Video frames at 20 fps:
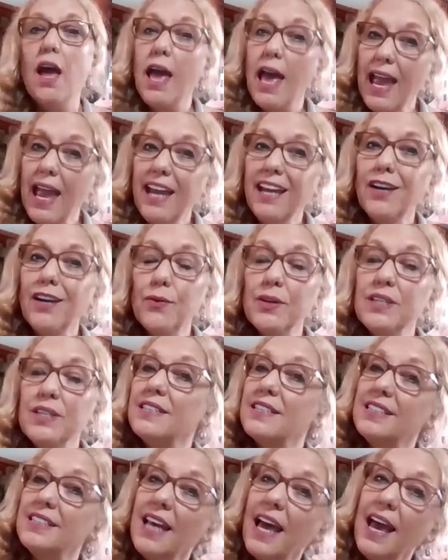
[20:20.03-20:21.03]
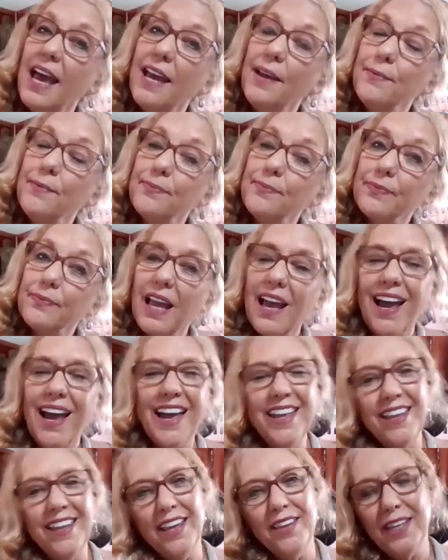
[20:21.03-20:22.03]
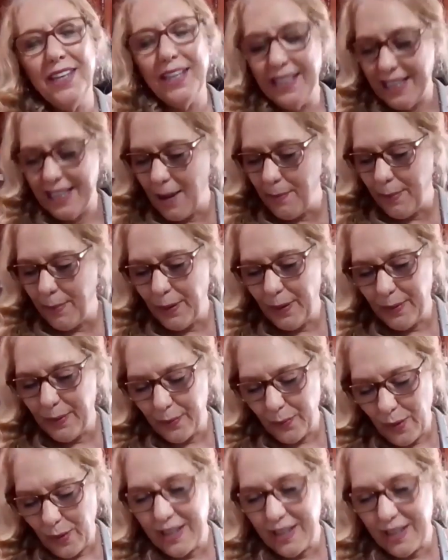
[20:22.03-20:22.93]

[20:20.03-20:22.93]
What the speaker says: Anger is to say, and the example